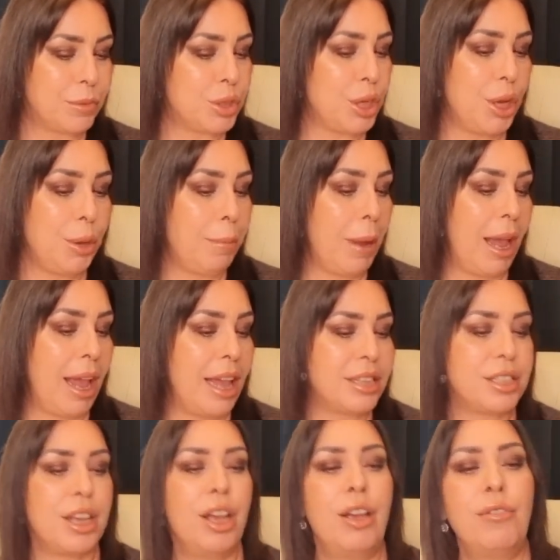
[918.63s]
Two
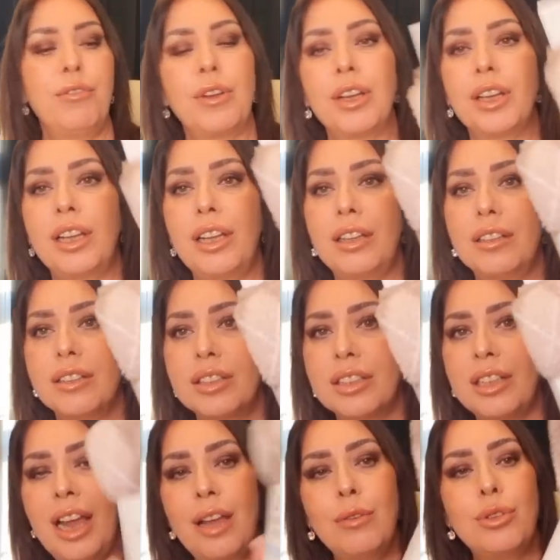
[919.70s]
pairs of
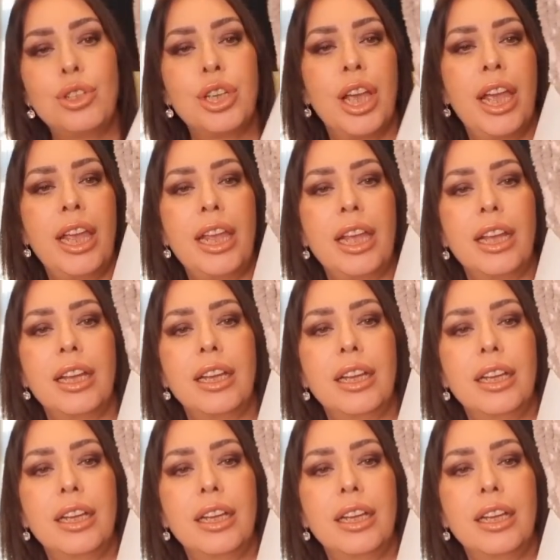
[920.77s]
slouchy,